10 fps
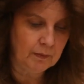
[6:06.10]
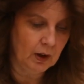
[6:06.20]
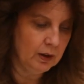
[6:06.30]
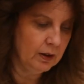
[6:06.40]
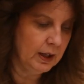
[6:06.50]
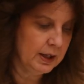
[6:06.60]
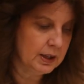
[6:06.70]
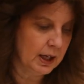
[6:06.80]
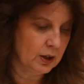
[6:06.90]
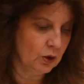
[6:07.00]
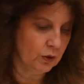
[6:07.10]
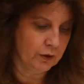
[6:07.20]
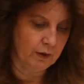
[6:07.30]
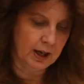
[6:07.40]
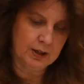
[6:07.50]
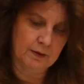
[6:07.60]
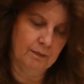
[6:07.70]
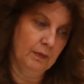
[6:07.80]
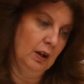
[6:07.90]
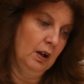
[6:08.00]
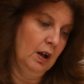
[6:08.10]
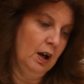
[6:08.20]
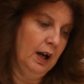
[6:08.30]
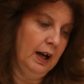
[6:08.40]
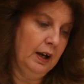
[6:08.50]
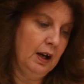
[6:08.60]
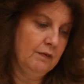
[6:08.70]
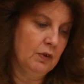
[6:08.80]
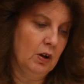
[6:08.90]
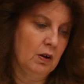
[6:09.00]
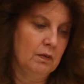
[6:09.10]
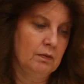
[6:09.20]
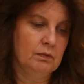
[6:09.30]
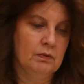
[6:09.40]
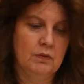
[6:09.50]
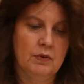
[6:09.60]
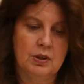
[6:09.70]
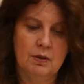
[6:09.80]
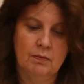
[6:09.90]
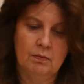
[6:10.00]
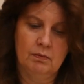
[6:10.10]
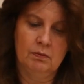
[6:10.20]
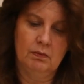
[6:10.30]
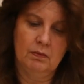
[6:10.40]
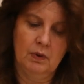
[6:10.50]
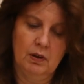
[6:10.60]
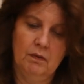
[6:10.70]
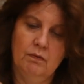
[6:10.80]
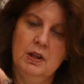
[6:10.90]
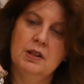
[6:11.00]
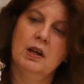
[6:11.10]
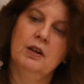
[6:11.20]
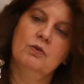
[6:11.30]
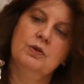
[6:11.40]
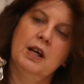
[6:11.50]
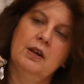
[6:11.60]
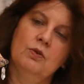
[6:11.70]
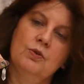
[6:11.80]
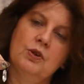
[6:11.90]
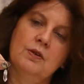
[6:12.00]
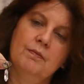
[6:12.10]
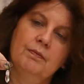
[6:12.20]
You then take your thread, and I've got some recycled dangles,